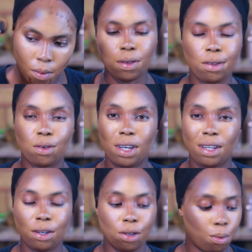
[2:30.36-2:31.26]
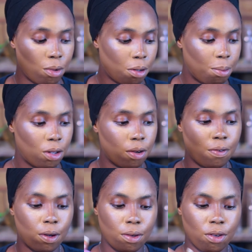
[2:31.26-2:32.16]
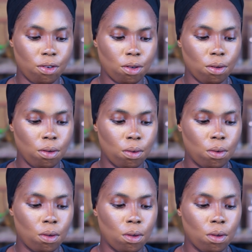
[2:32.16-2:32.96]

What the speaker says: I'm just going to go ahead and go in with a bit of foundation.